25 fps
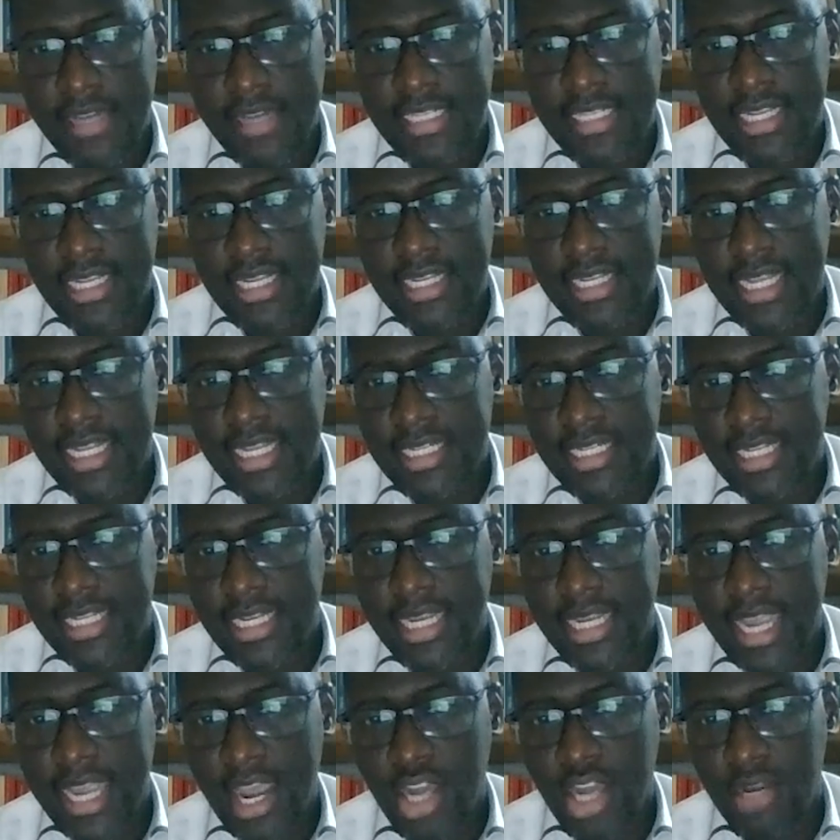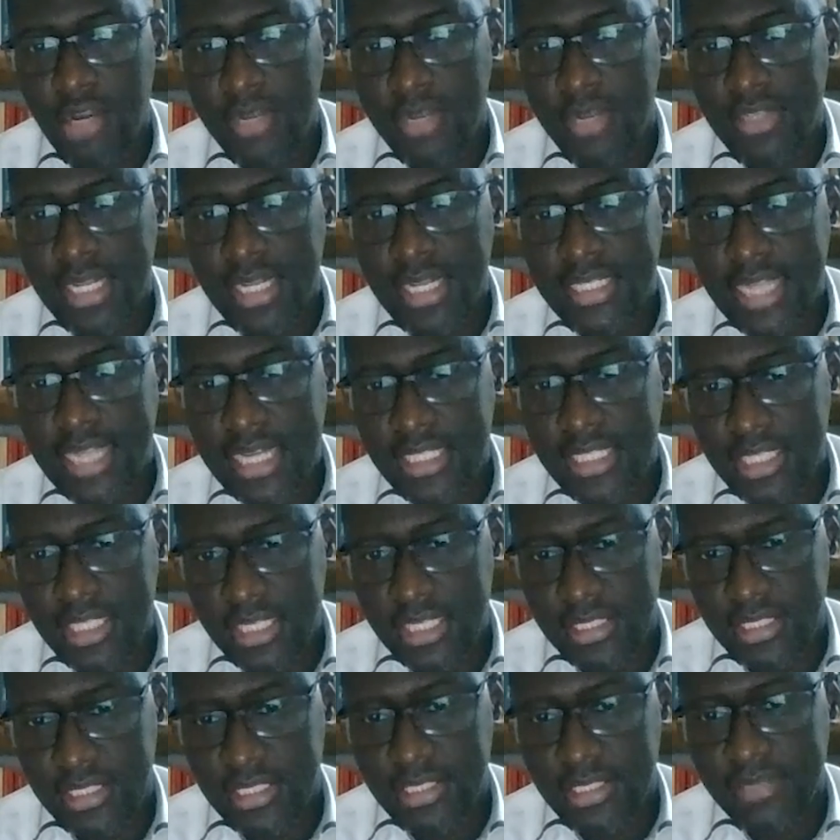facilitating economic
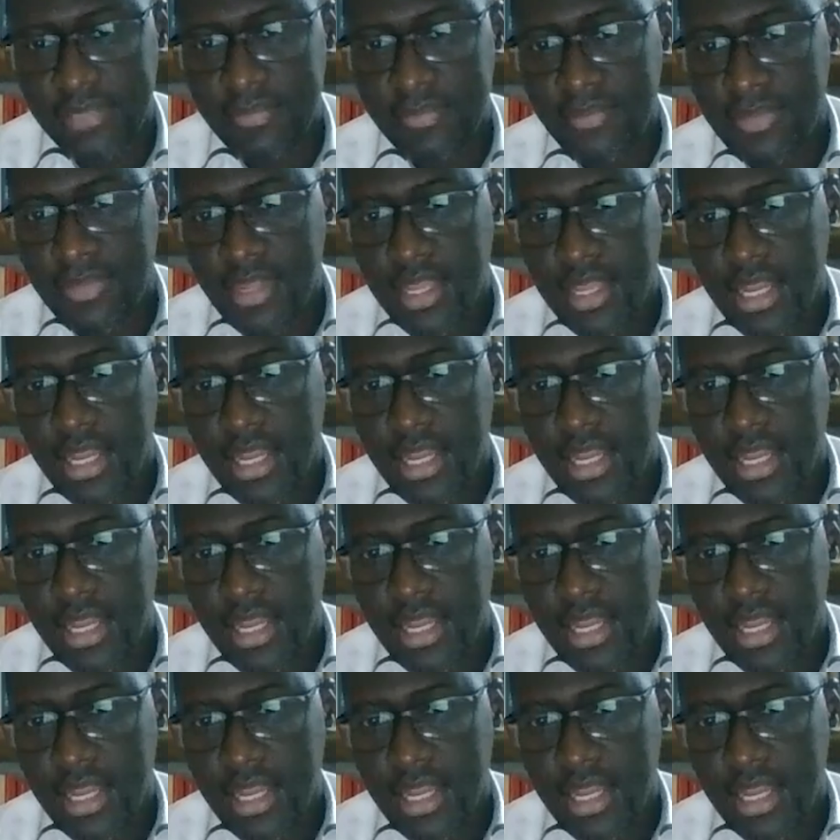transactions.